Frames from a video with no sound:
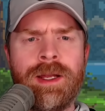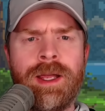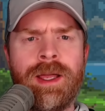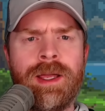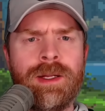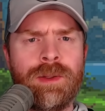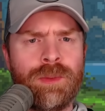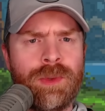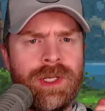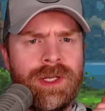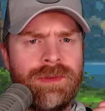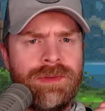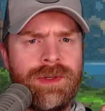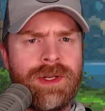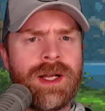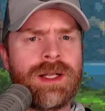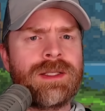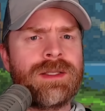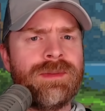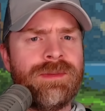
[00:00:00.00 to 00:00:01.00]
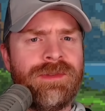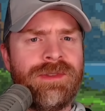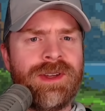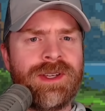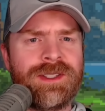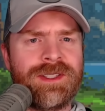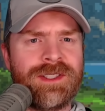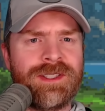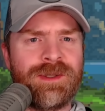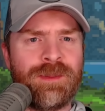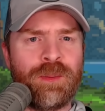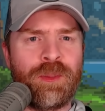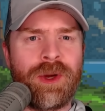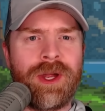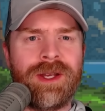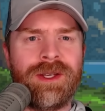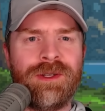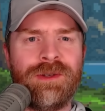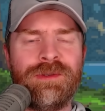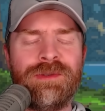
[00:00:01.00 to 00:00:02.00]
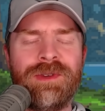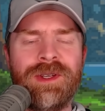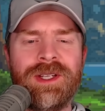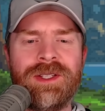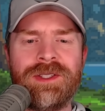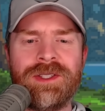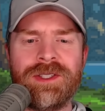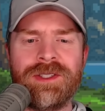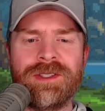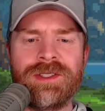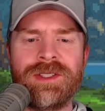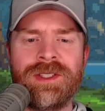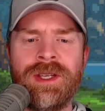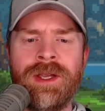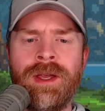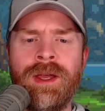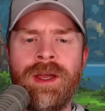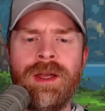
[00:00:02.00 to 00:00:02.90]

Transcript: and we've got some fixes and brand new features.